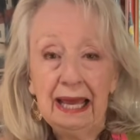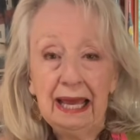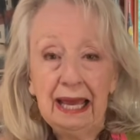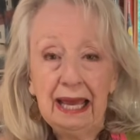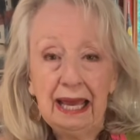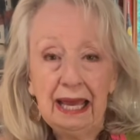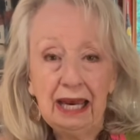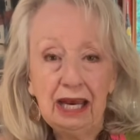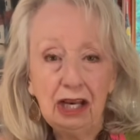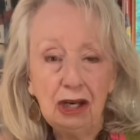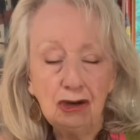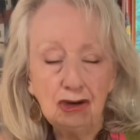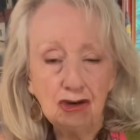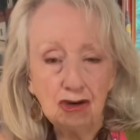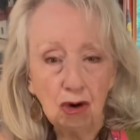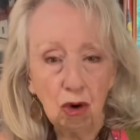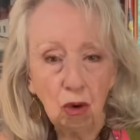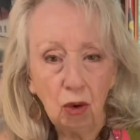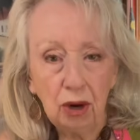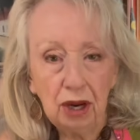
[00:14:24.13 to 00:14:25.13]

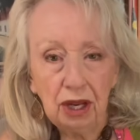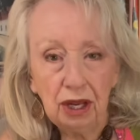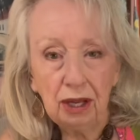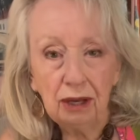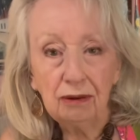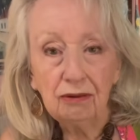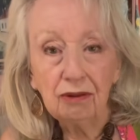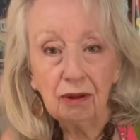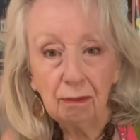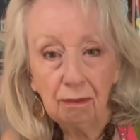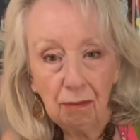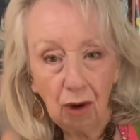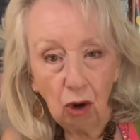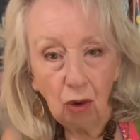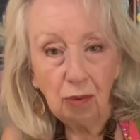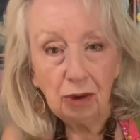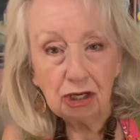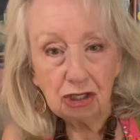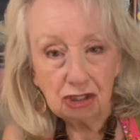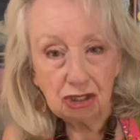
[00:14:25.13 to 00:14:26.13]
enjoying the
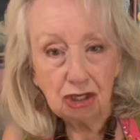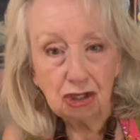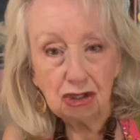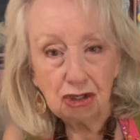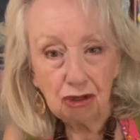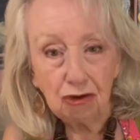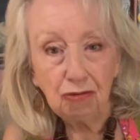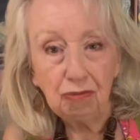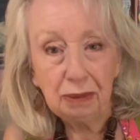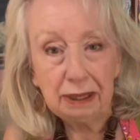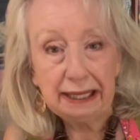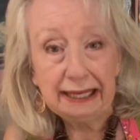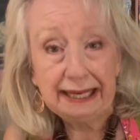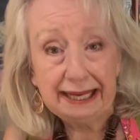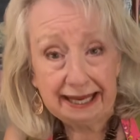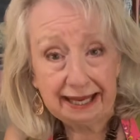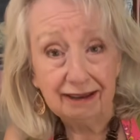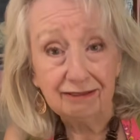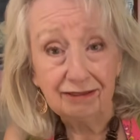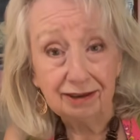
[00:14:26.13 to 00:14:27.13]
moments that you've been
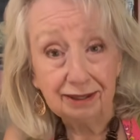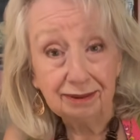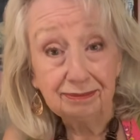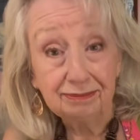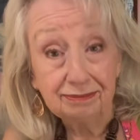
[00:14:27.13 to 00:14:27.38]
given.